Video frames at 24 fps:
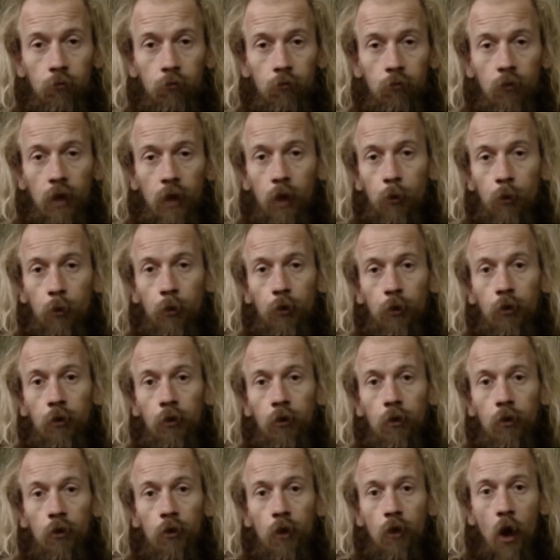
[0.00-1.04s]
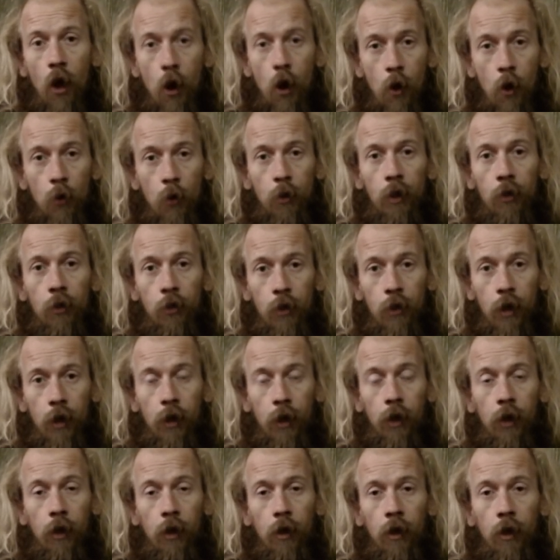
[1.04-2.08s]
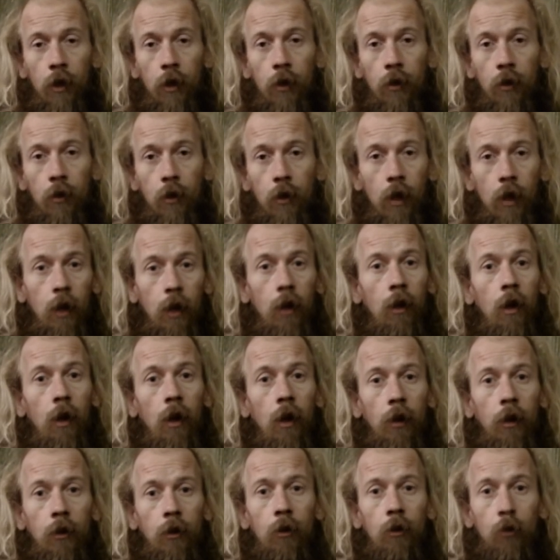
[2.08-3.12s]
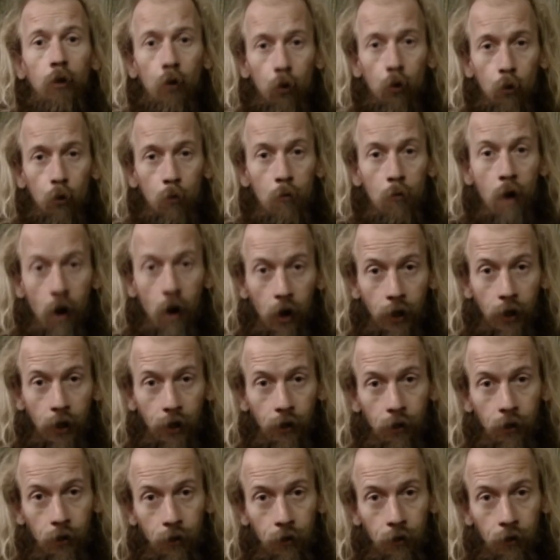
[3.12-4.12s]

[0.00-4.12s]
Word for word: That was the only thing that I could call mine.